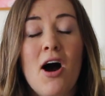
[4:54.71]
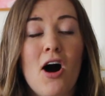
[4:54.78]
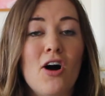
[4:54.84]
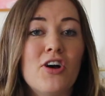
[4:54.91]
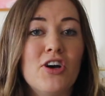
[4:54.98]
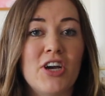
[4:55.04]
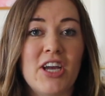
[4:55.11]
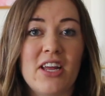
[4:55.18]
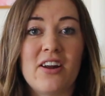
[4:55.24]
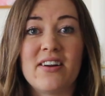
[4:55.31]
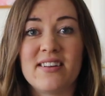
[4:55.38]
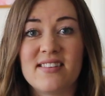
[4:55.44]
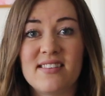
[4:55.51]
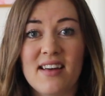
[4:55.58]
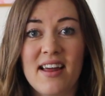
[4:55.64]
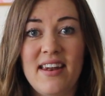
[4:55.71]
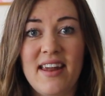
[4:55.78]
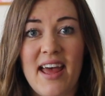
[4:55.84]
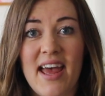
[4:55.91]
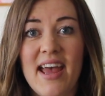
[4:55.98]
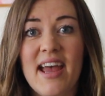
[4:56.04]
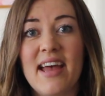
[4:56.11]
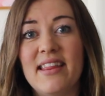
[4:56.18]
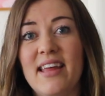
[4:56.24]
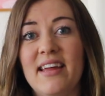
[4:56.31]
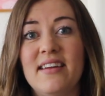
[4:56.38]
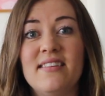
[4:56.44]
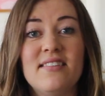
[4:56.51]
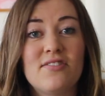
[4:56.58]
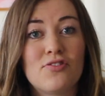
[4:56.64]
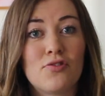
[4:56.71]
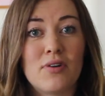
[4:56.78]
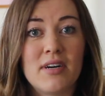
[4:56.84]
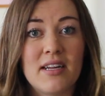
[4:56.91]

I'll cook it on a Sunday and then store